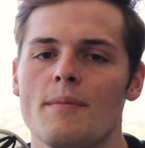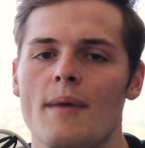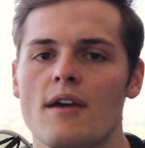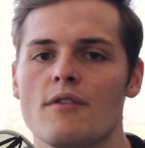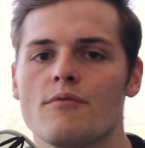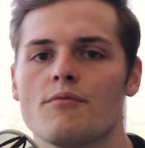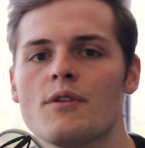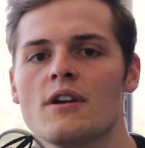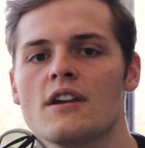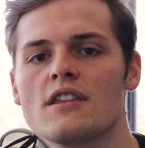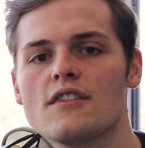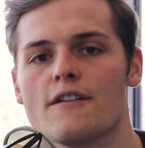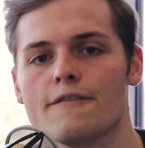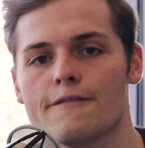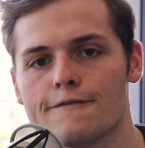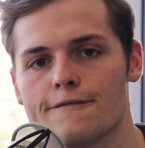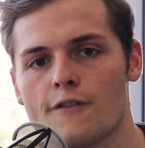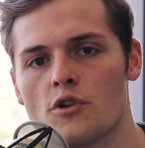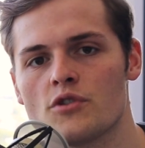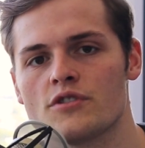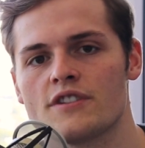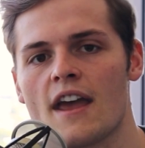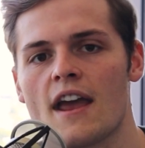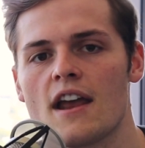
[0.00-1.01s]
may read the
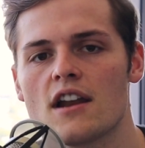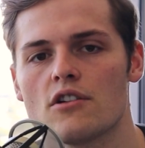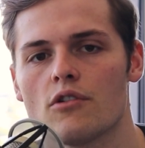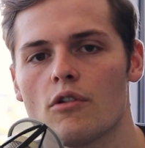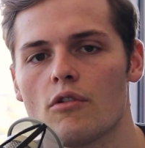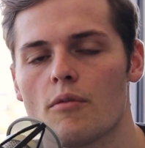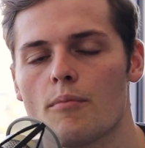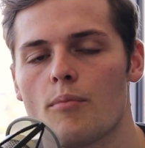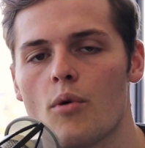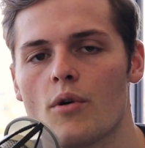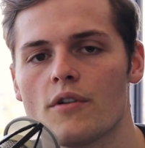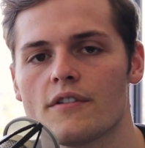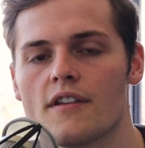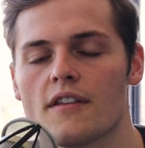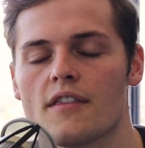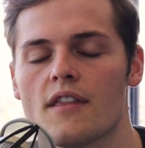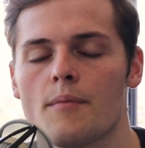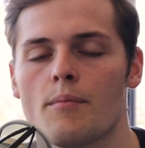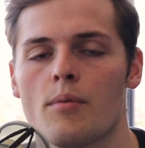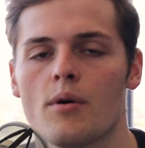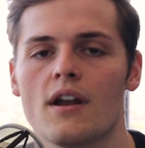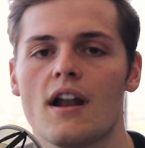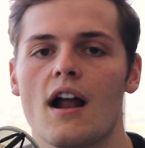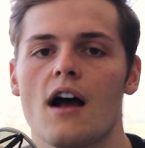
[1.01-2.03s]
first annual report that
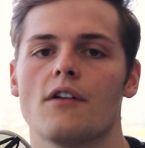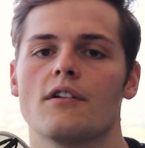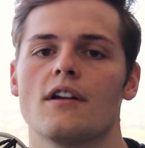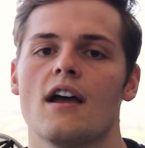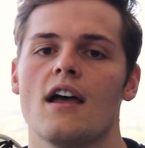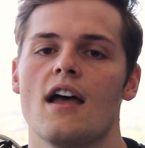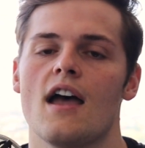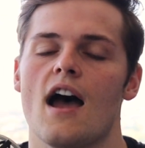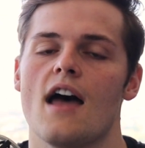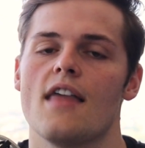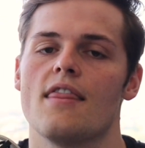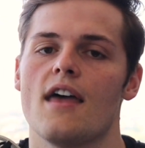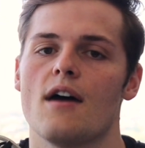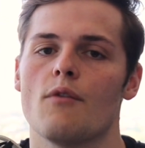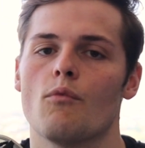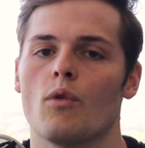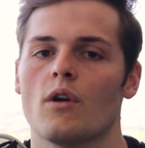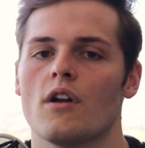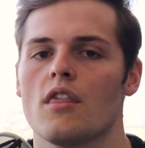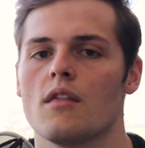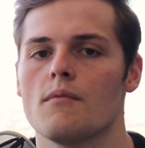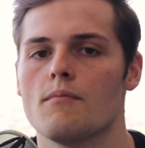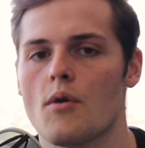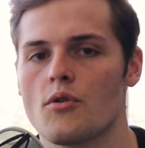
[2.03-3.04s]
they put out and then
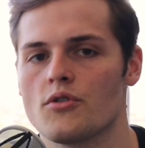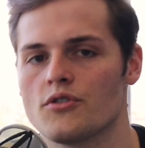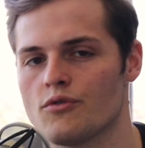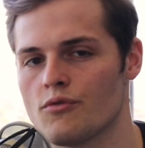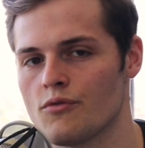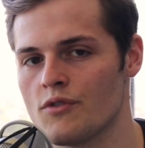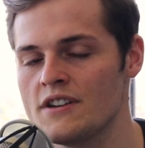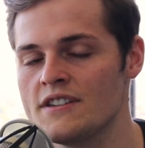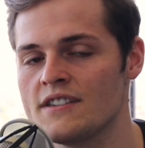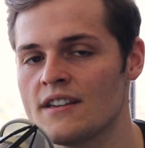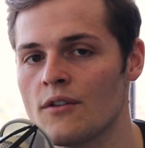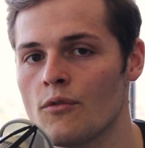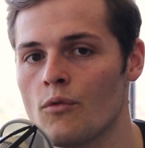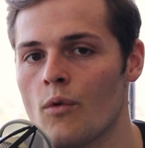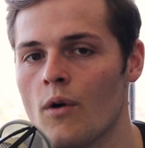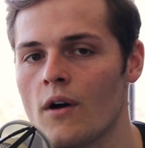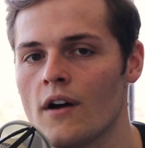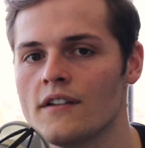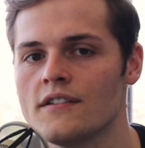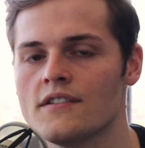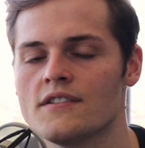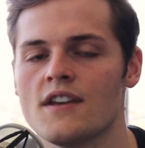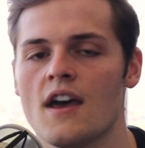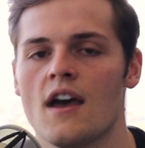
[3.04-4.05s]
one of the most recent
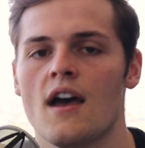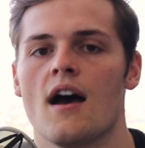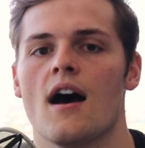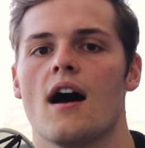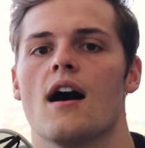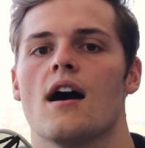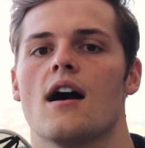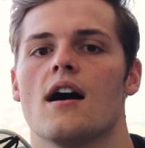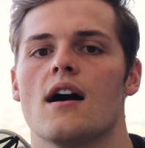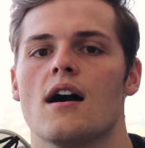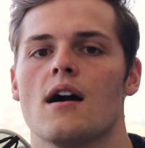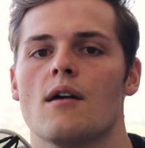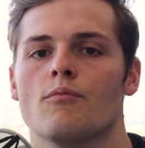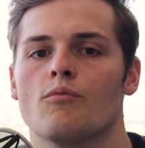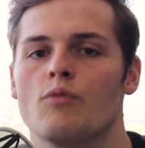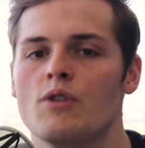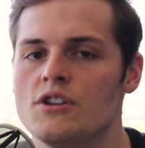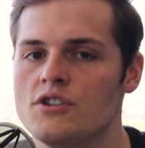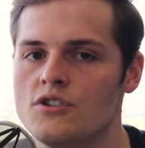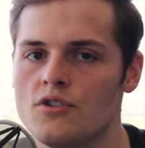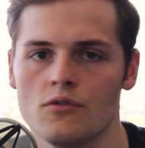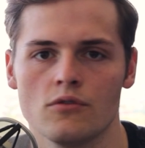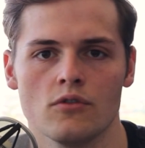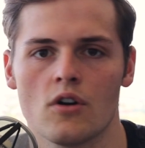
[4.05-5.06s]
ones. We
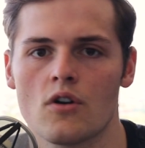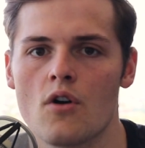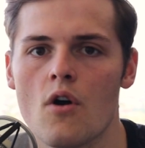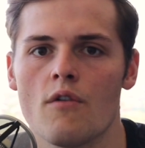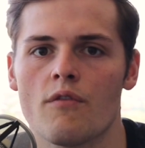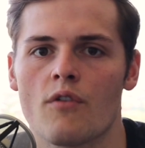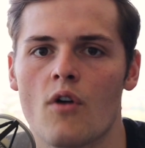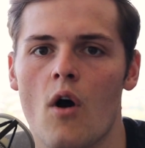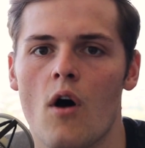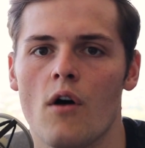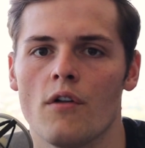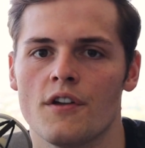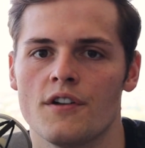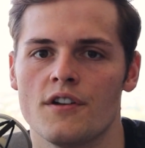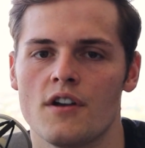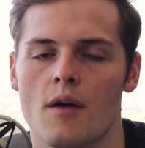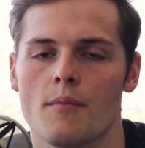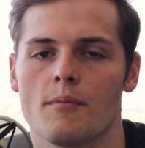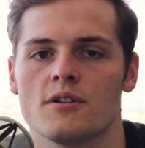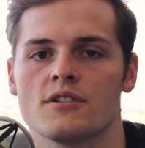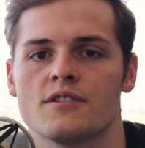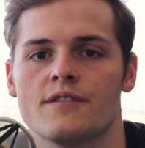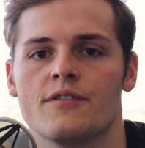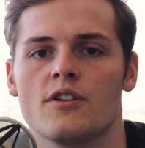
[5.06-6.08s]
do look over all the
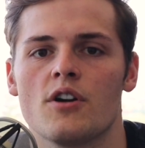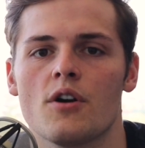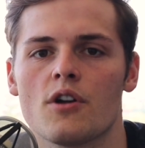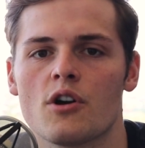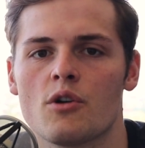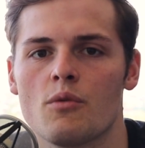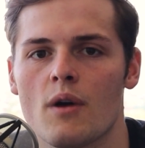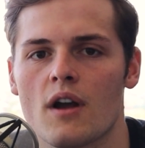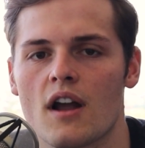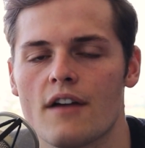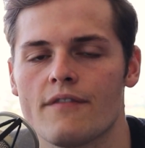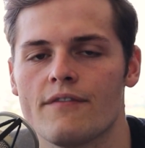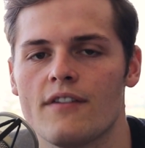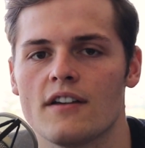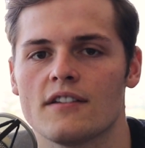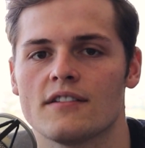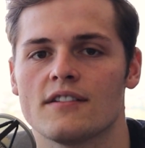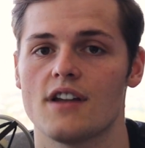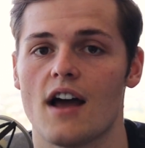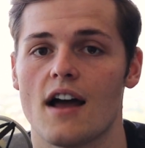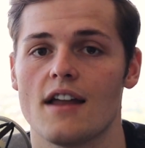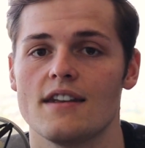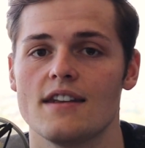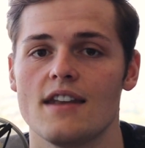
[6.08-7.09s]
numbers. If you go to
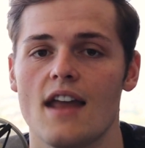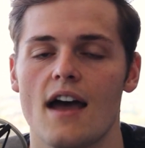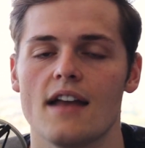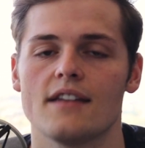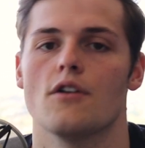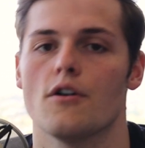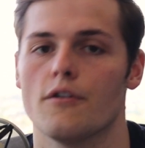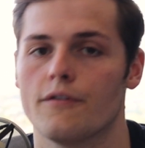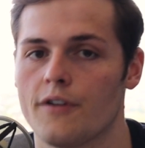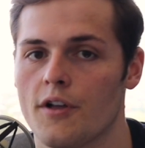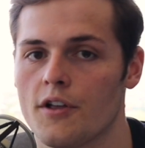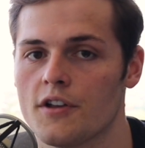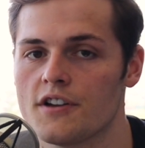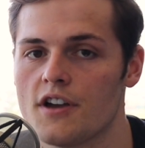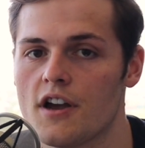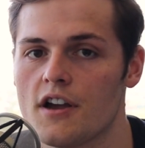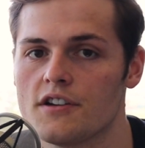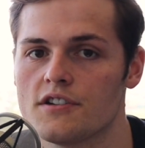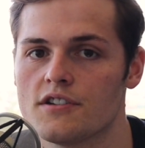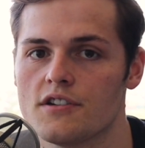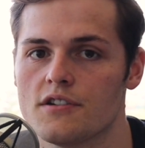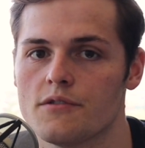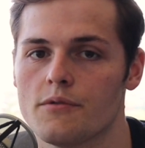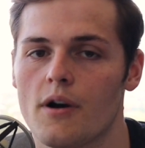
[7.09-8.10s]
quickfs.net, no
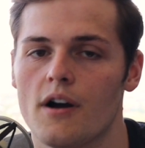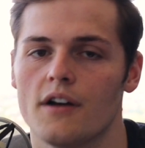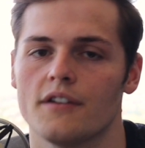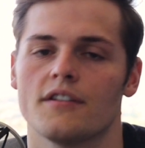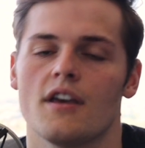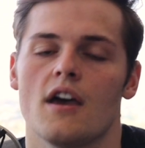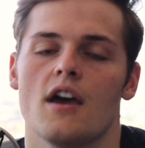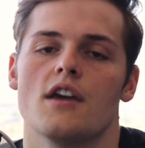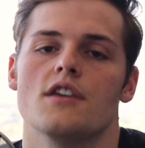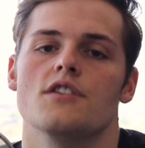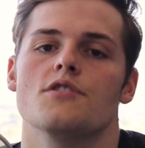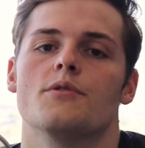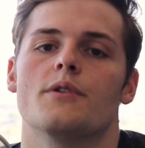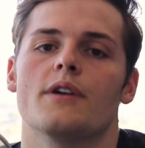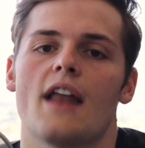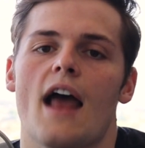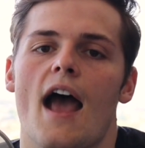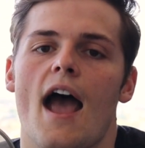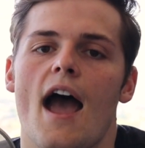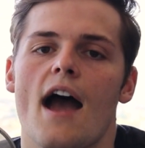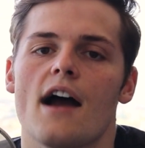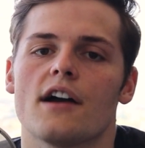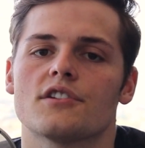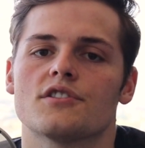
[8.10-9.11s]
affiliation to us, you could
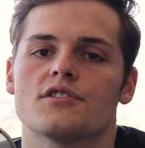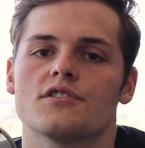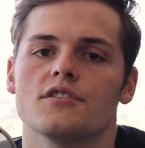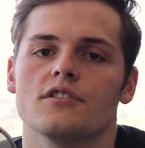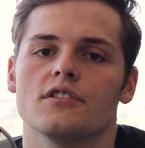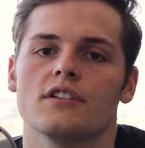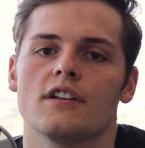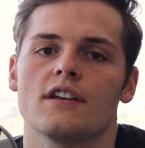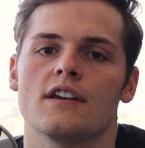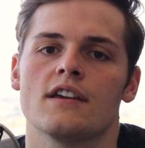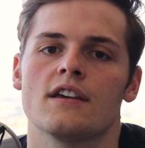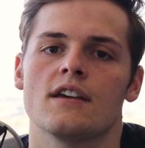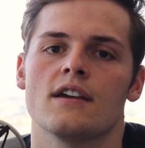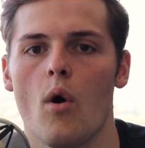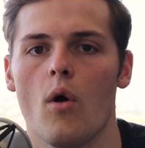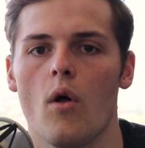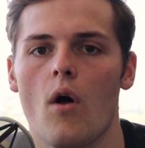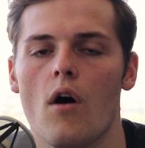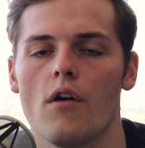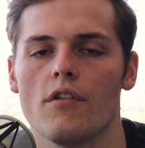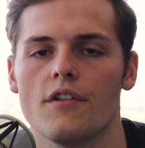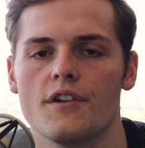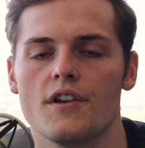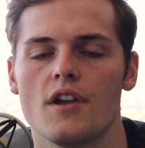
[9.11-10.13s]
actually pull
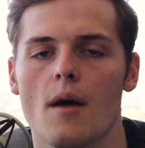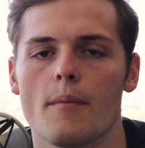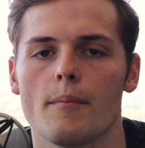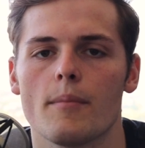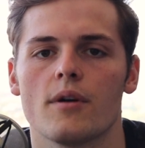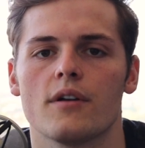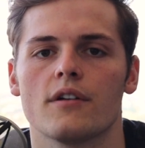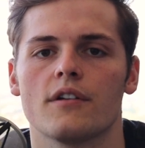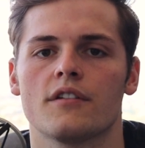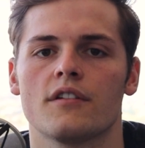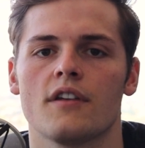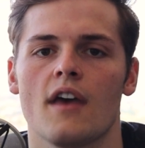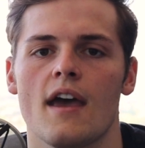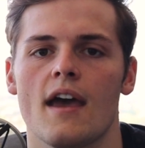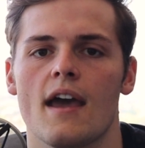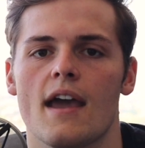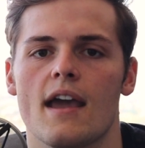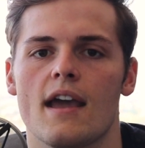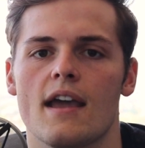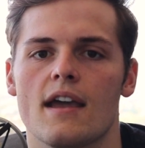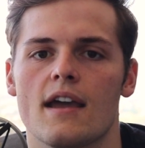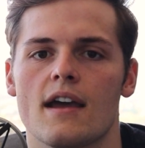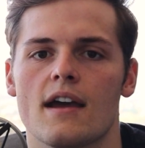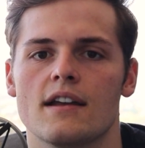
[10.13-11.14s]
all the numbers,
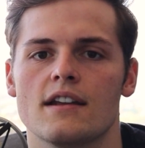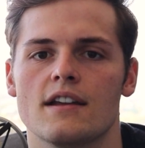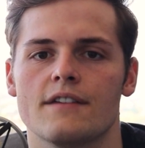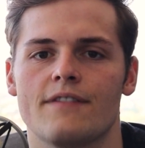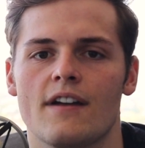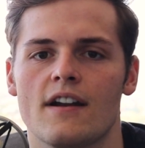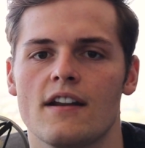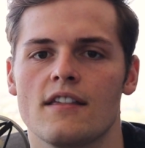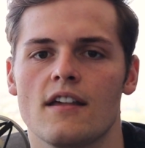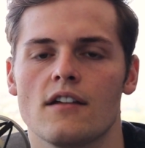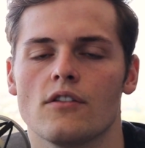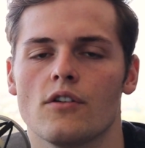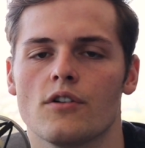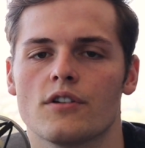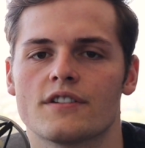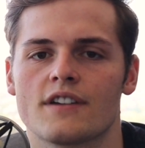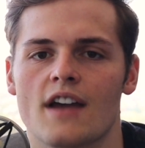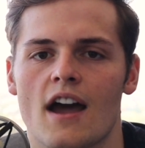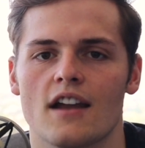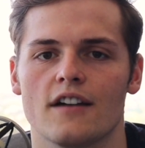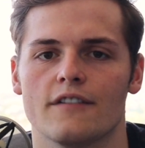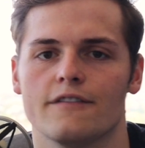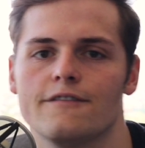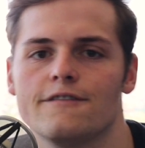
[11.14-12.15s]
and if anything looks
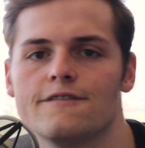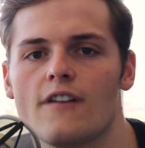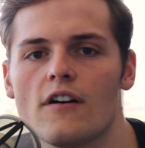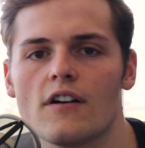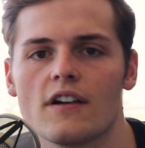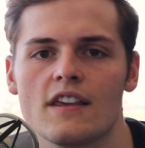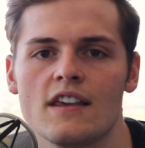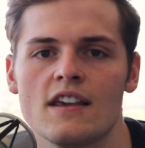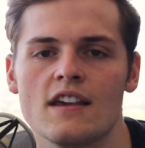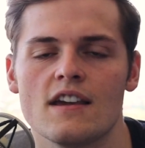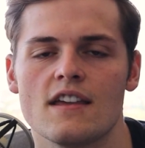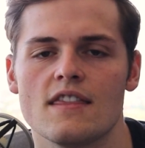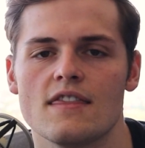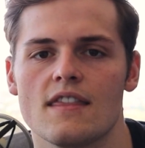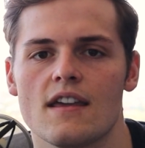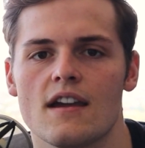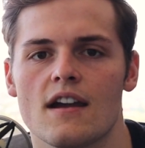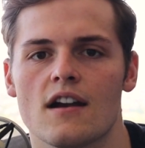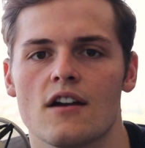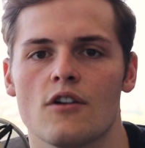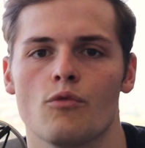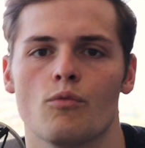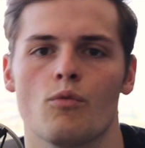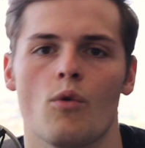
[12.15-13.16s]
kind of funky in
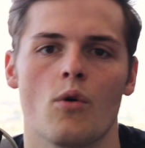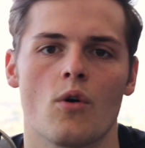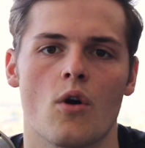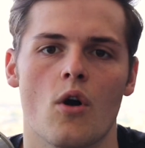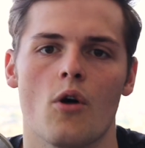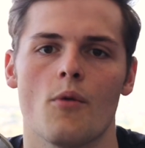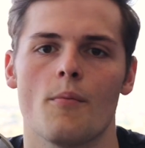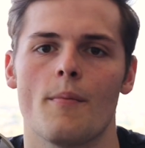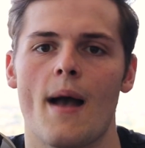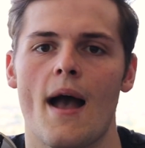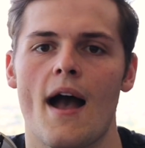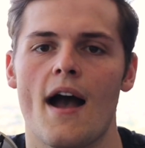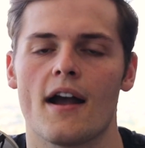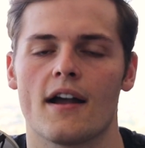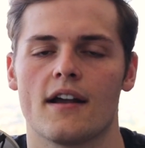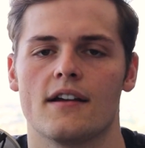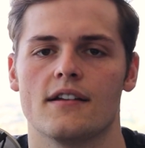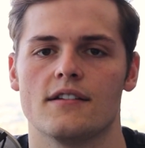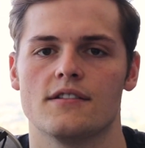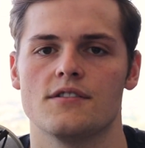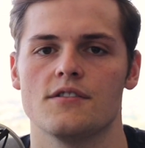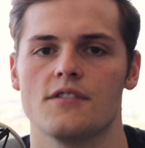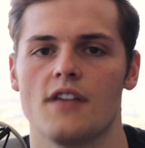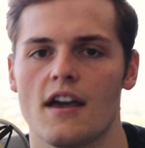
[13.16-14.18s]
there, we'll go
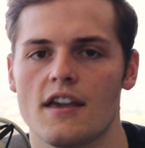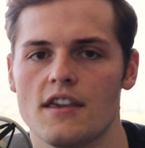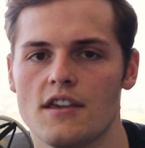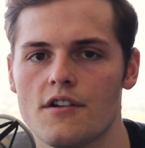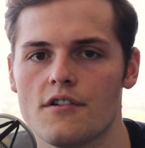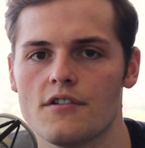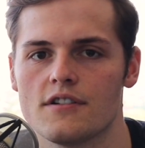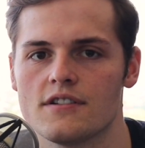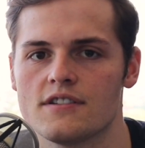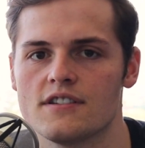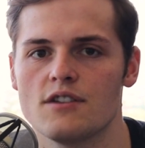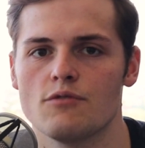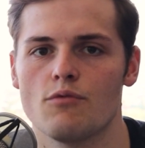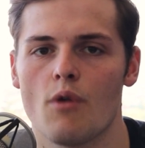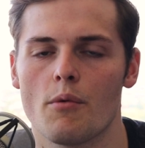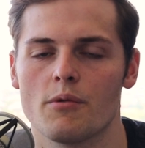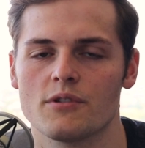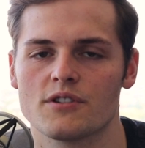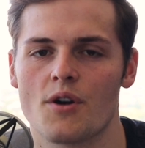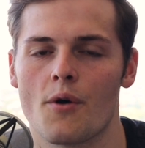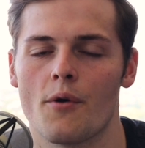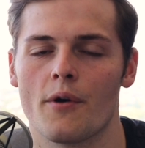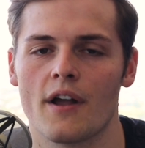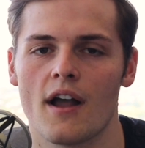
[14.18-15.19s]
back to that year to see what
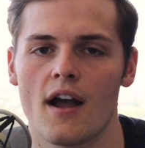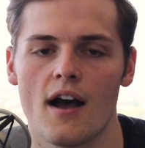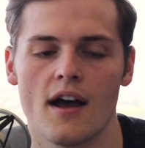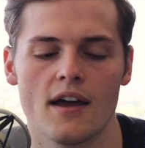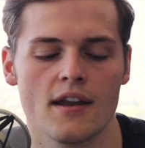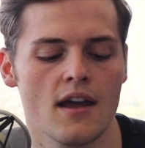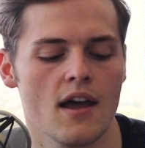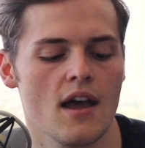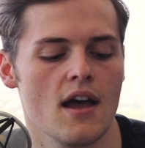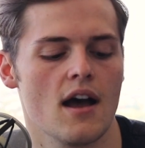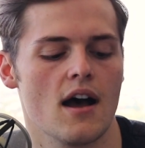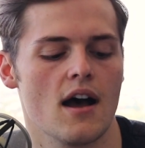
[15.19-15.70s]
was going on.